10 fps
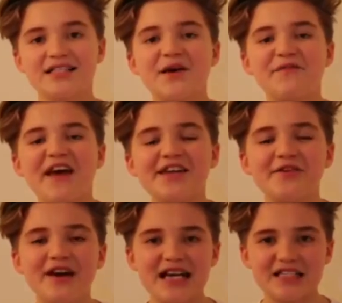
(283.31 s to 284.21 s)
So thank
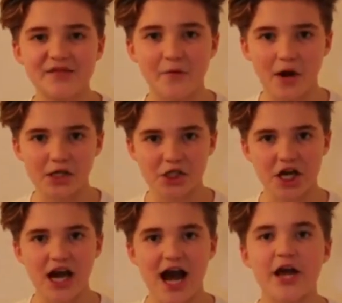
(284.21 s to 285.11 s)
you guys for
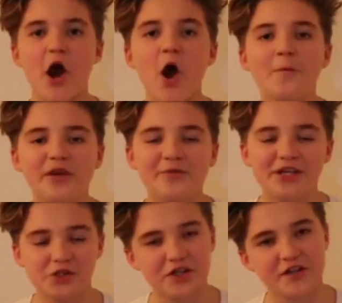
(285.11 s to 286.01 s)
watching. I hope you
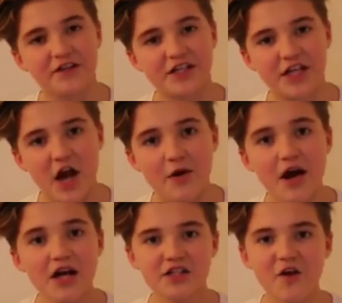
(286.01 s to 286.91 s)
enjoyed the video.
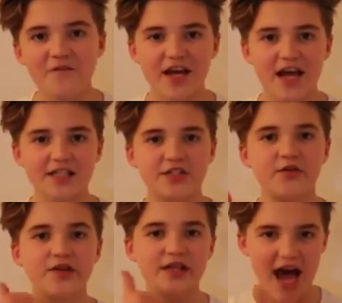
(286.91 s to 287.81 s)
Don't forget
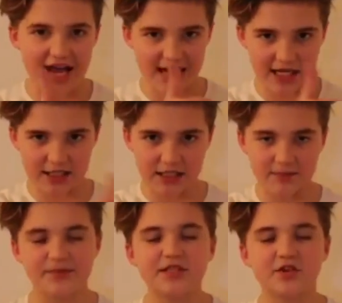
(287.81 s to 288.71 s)
to like and
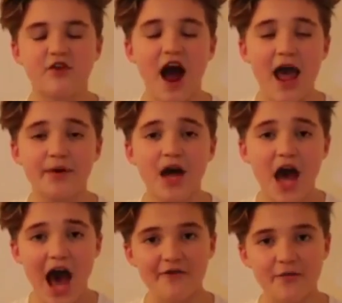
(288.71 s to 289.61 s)
subscribe.
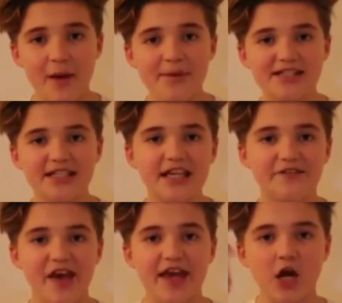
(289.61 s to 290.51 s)
And remember to
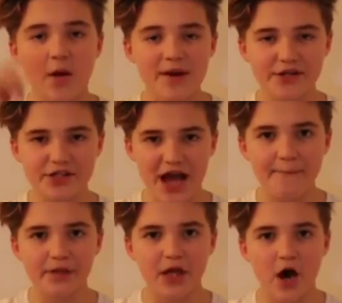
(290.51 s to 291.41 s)
leave a comment
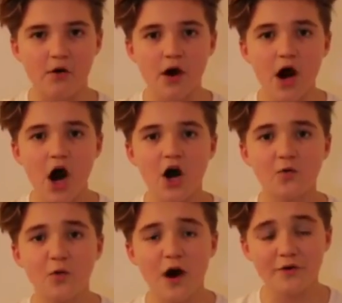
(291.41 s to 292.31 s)
down below
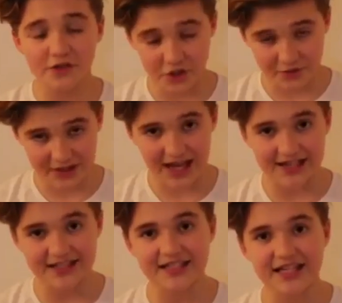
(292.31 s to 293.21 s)
on what you would
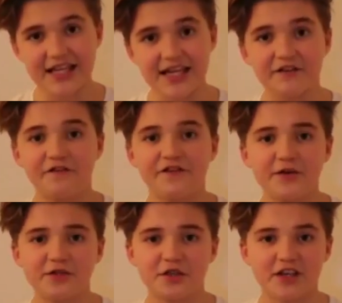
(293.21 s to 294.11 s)
like to see in
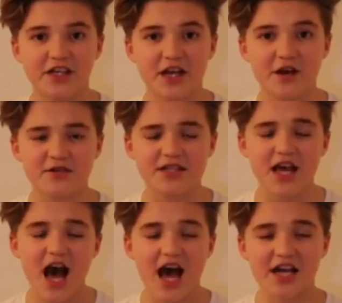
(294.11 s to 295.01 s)
future videos.
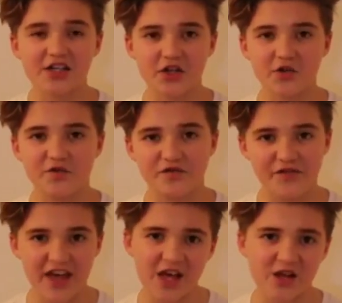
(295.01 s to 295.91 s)
I can do
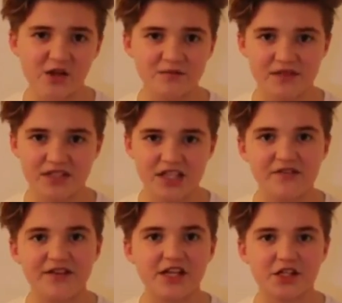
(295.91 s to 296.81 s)
films,
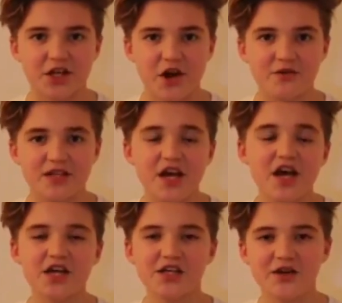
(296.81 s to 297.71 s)
TV shows,
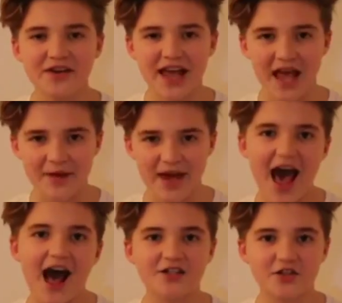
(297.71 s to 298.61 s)
you name it,
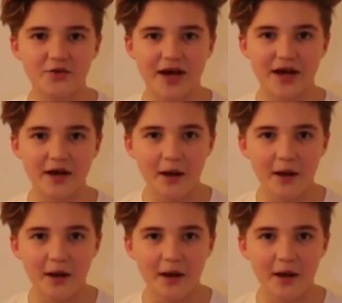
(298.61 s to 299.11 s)
I'll do it.